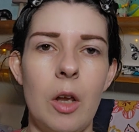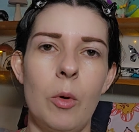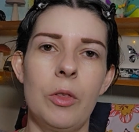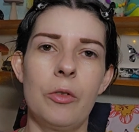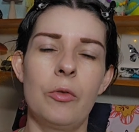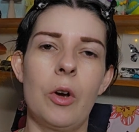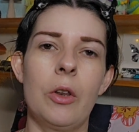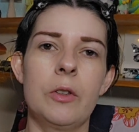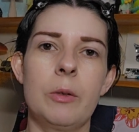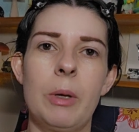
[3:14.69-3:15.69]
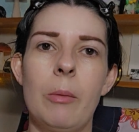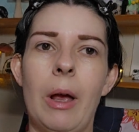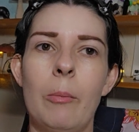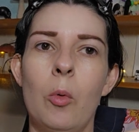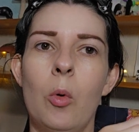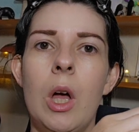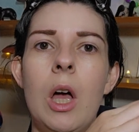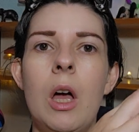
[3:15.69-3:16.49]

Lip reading: and I want the front to be like more